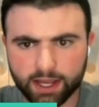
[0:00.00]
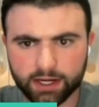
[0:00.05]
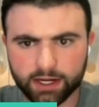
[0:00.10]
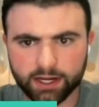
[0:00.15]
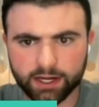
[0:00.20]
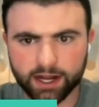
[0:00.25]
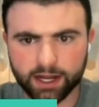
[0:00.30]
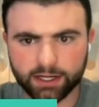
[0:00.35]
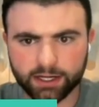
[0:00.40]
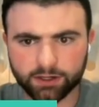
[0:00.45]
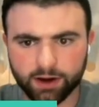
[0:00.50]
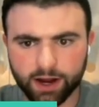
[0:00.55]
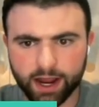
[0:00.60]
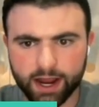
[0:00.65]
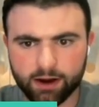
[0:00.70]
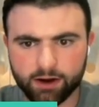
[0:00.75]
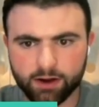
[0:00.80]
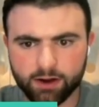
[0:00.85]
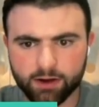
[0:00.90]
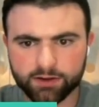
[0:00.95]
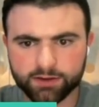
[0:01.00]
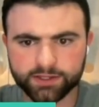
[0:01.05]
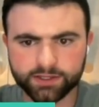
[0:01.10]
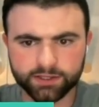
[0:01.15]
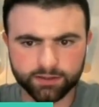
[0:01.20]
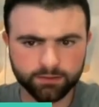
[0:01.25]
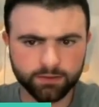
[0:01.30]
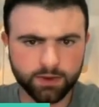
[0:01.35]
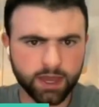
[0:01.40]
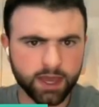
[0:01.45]
I can connect our
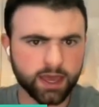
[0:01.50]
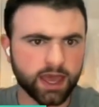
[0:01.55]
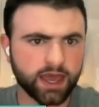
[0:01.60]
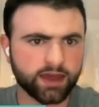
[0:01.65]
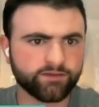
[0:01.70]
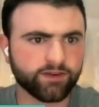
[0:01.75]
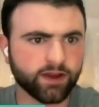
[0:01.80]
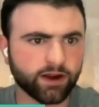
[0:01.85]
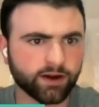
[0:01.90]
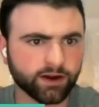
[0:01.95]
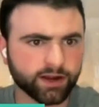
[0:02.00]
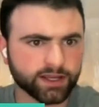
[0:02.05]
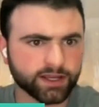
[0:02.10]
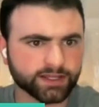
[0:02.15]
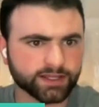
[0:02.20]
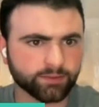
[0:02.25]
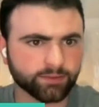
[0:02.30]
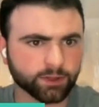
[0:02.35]
arrows. and very